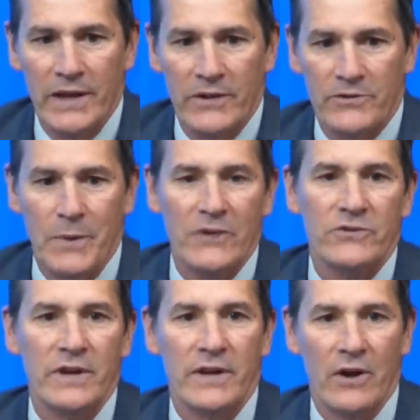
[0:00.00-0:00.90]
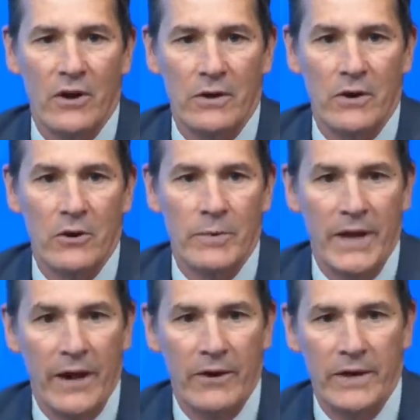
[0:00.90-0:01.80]
and especially in our
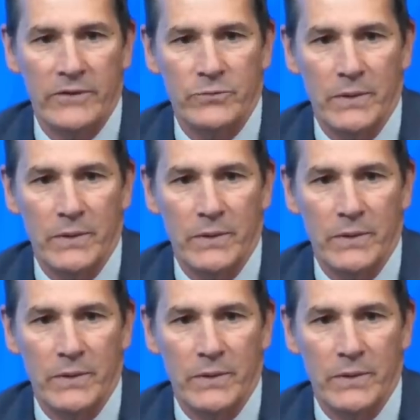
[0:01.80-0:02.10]
urban areas,